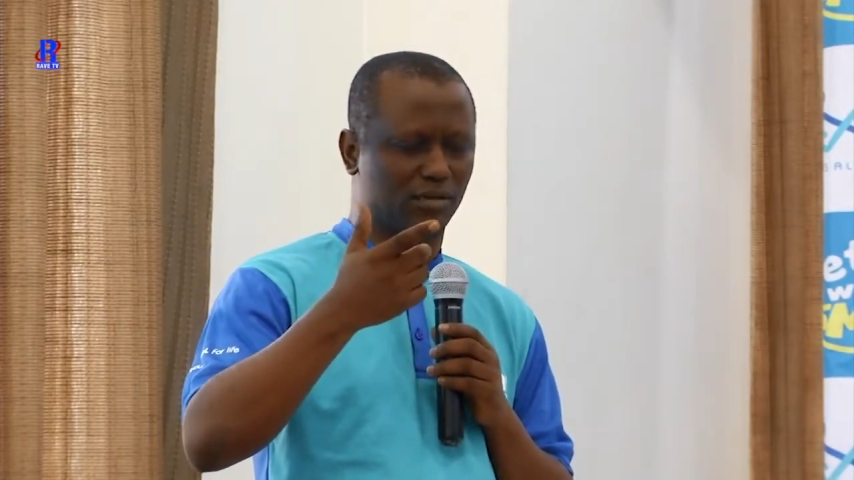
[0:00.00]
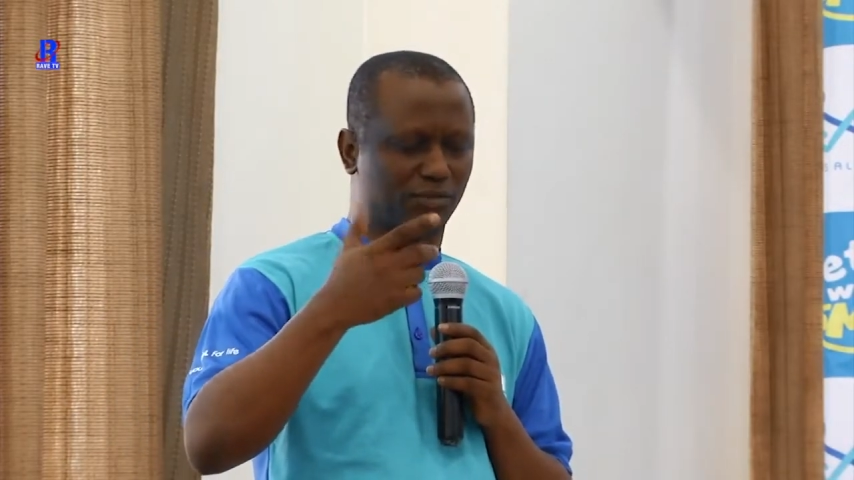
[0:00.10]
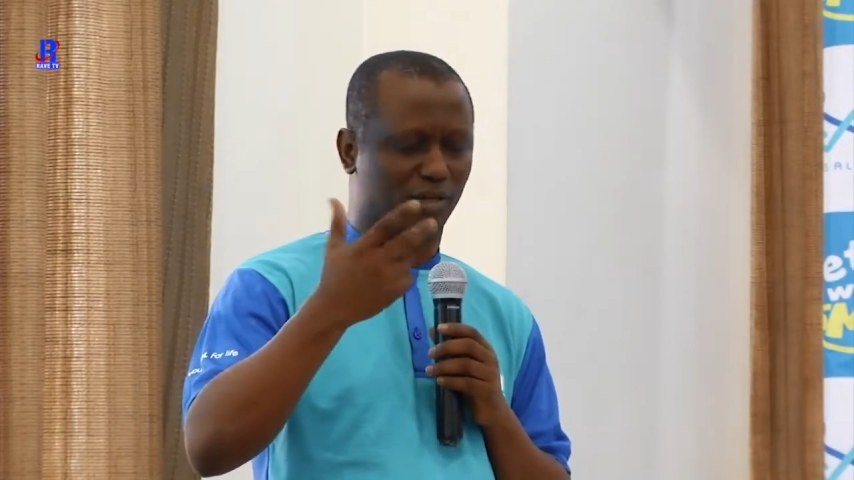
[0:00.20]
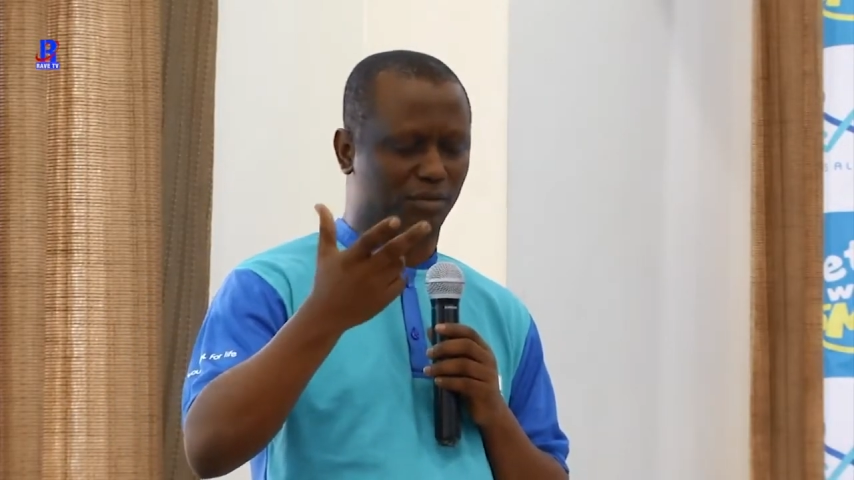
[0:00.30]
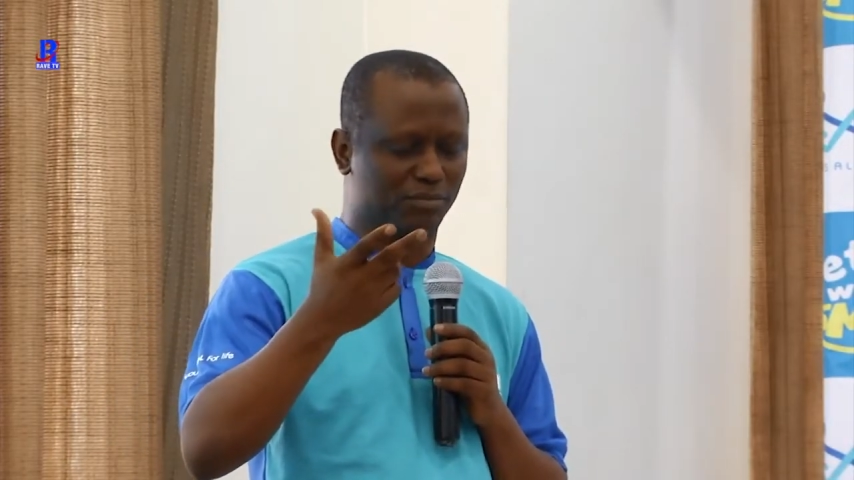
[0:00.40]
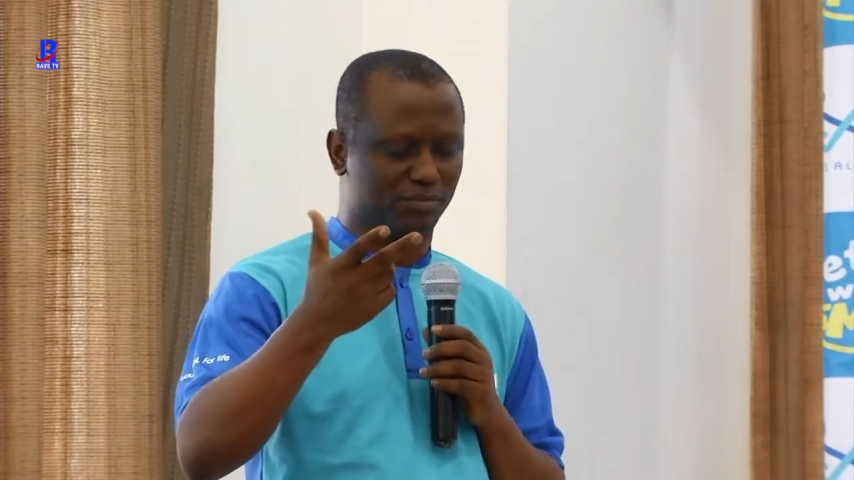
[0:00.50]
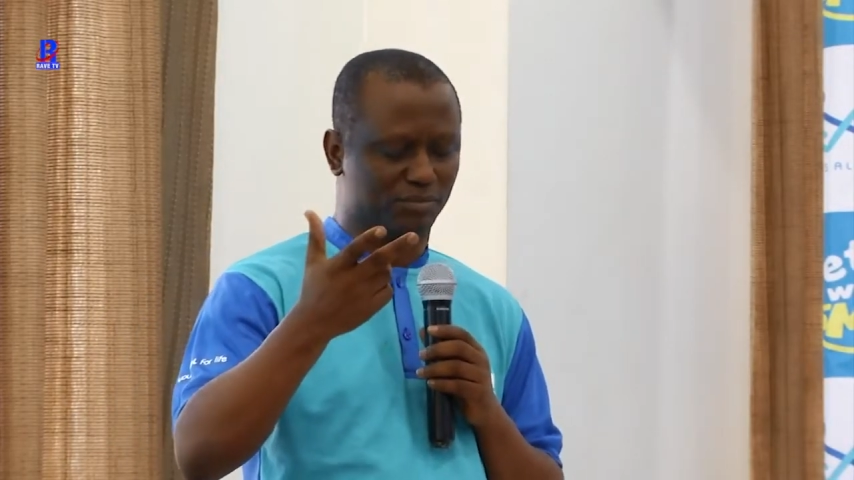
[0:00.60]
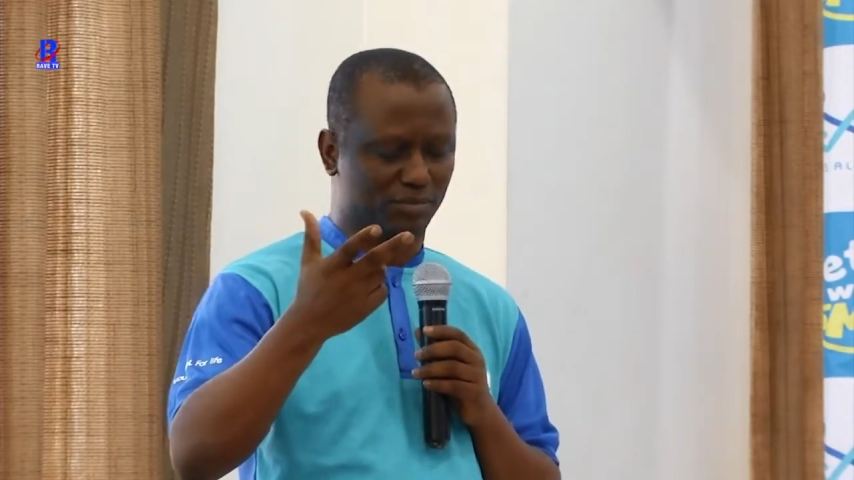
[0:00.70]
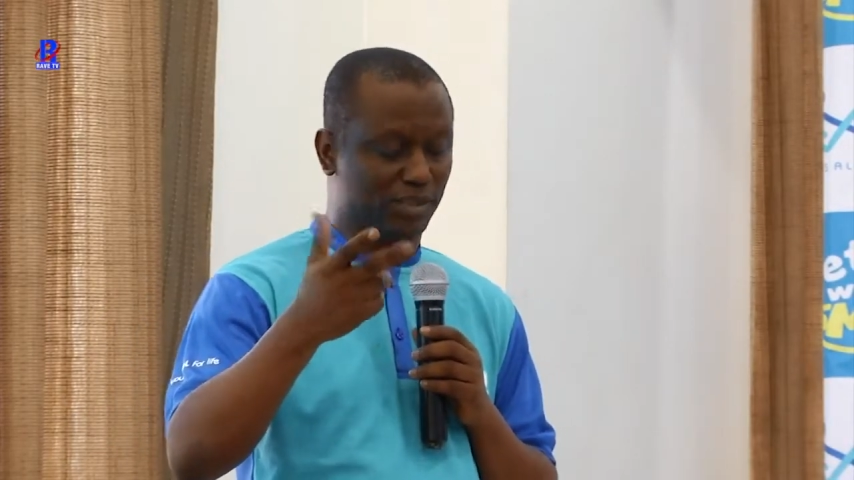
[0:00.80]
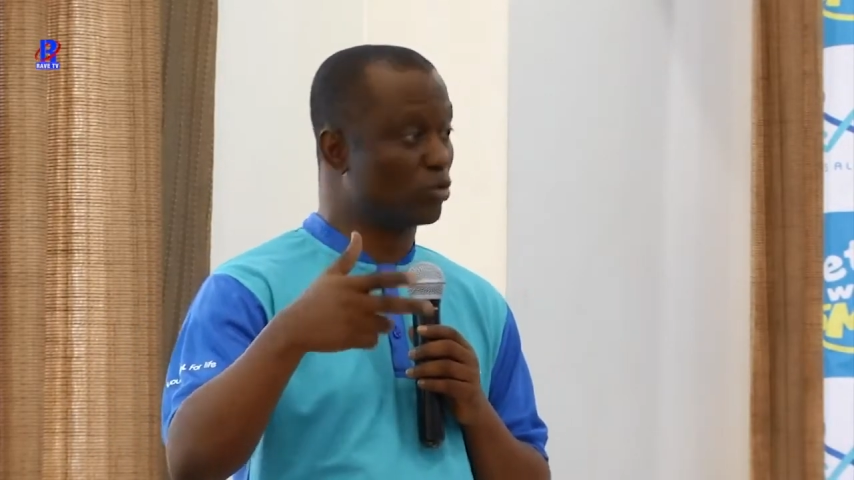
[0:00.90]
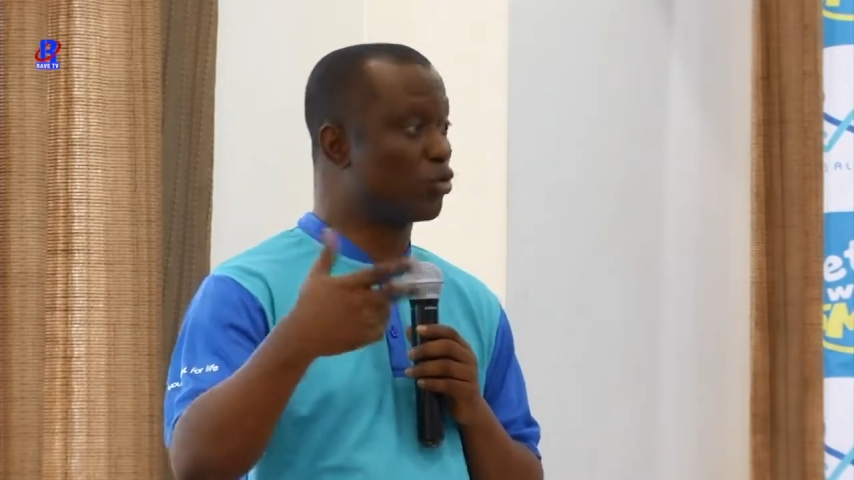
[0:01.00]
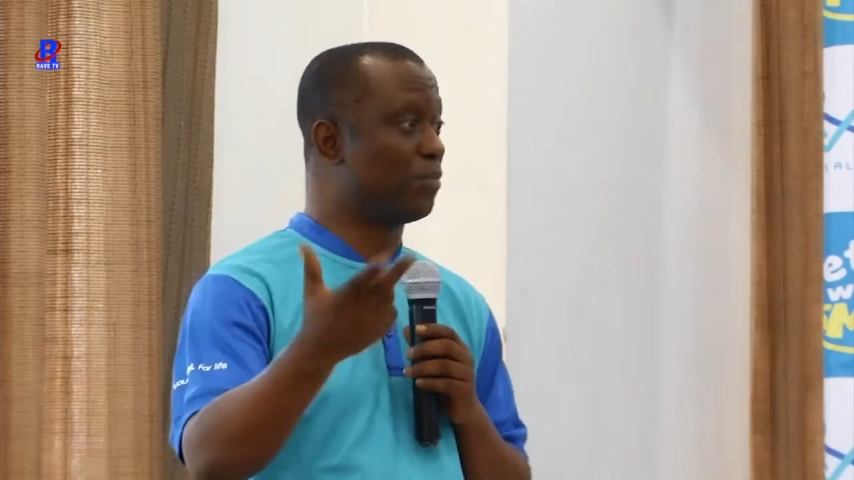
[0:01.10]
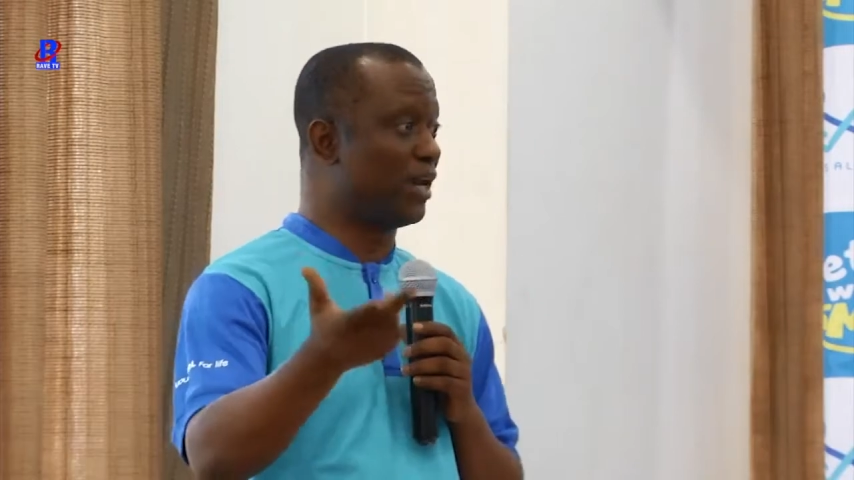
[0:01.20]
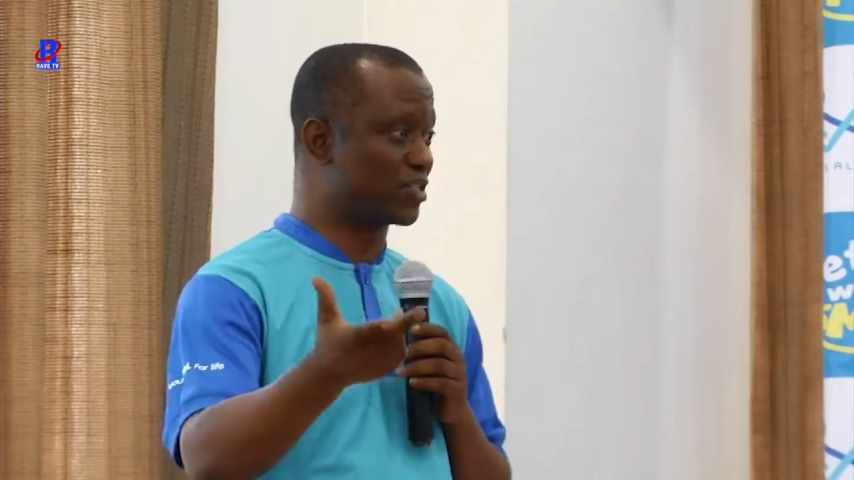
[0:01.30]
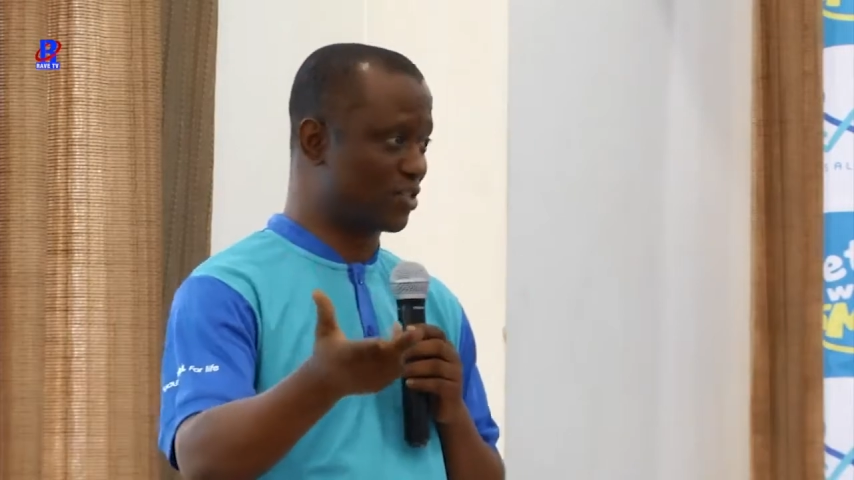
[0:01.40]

from the Google Play